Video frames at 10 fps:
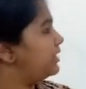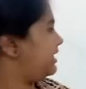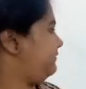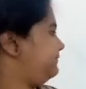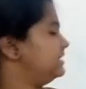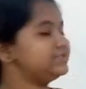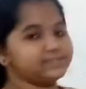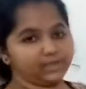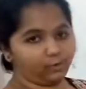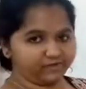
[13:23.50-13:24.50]
If this
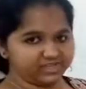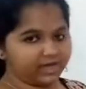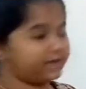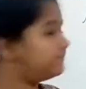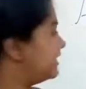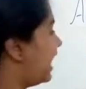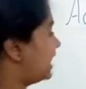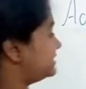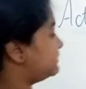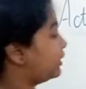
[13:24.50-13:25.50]
over here, if the
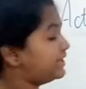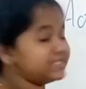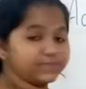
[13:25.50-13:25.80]
antibody is